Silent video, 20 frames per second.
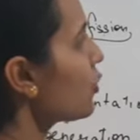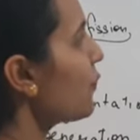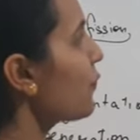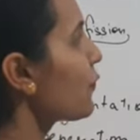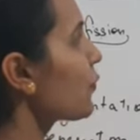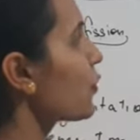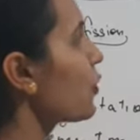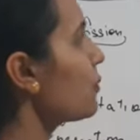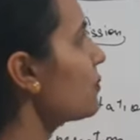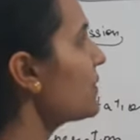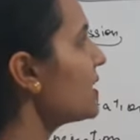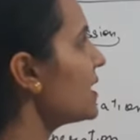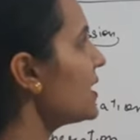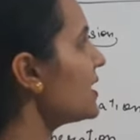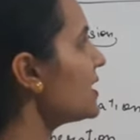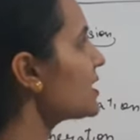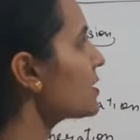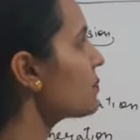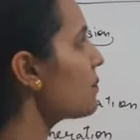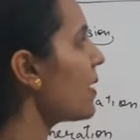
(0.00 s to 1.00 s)
from
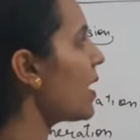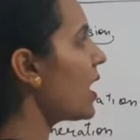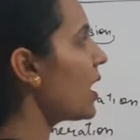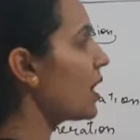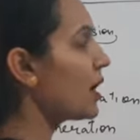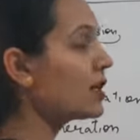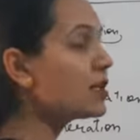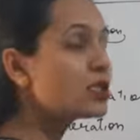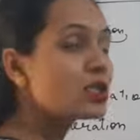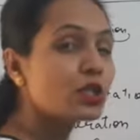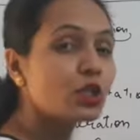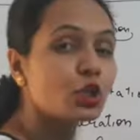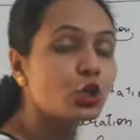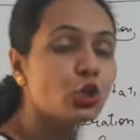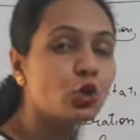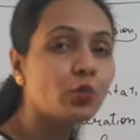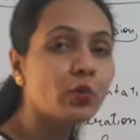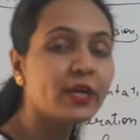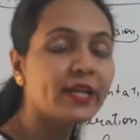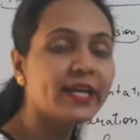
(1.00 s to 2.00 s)
these parts,
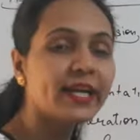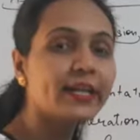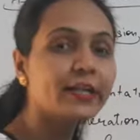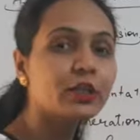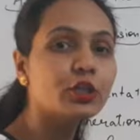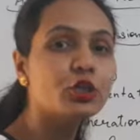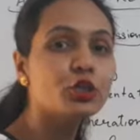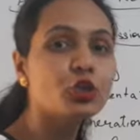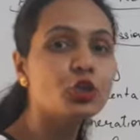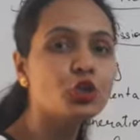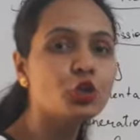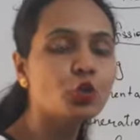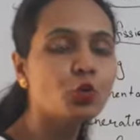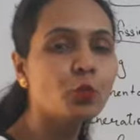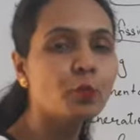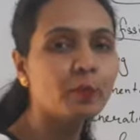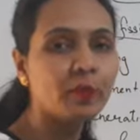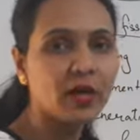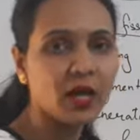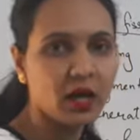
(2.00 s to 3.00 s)
you will get
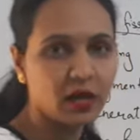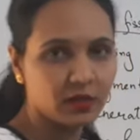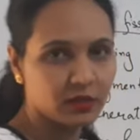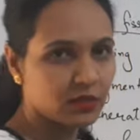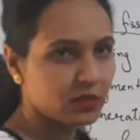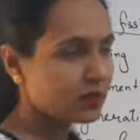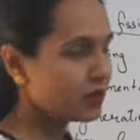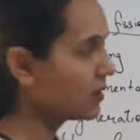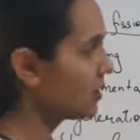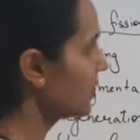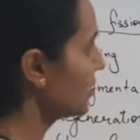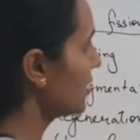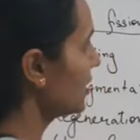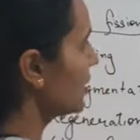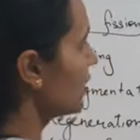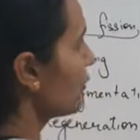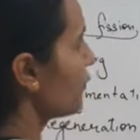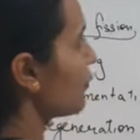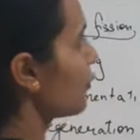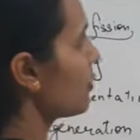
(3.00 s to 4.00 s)
new plant.
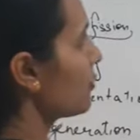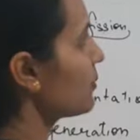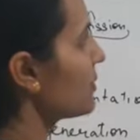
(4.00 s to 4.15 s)
From